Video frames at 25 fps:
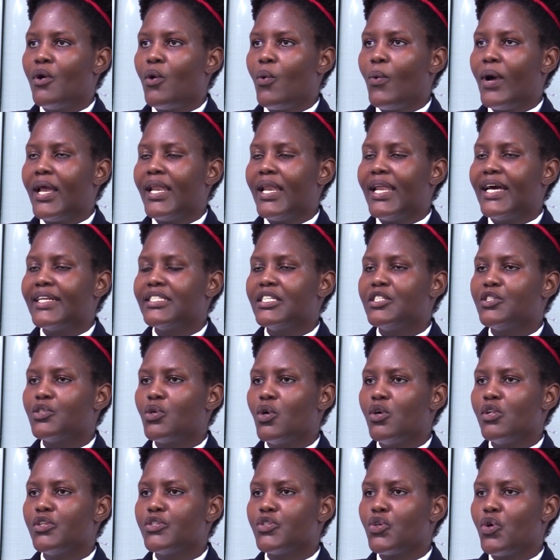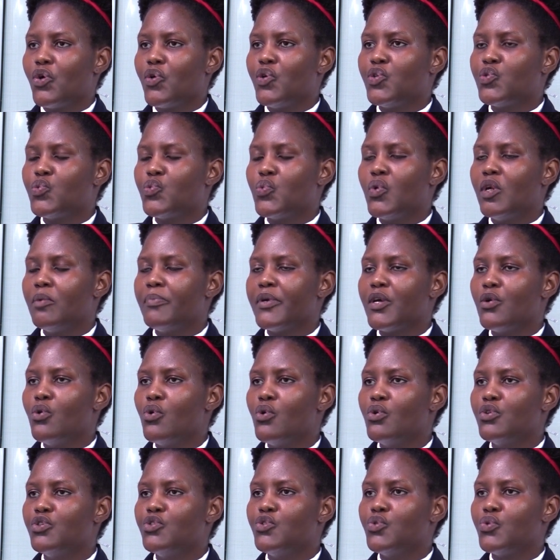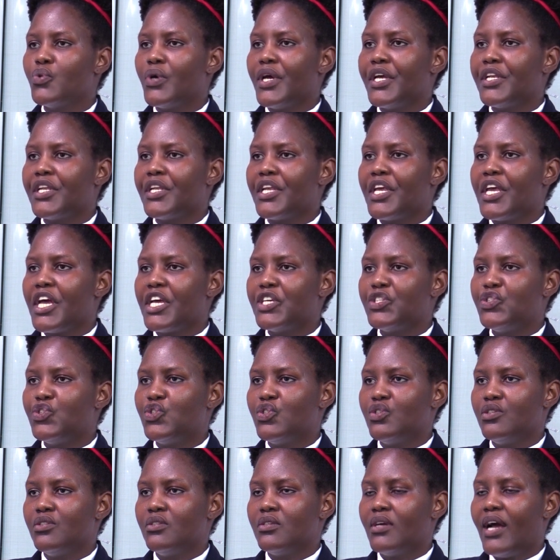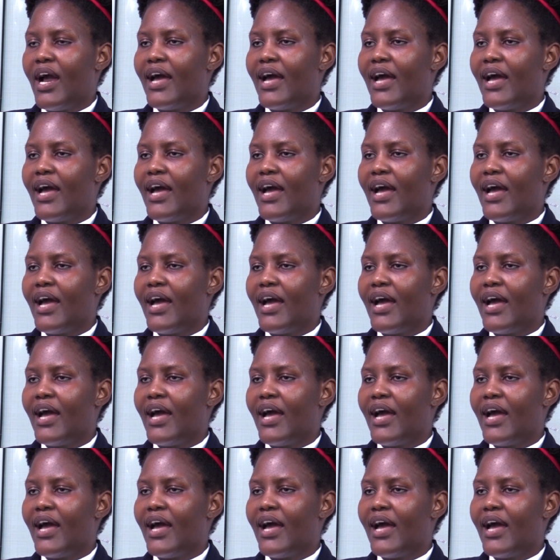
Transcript: While at it also, it will be good to engage,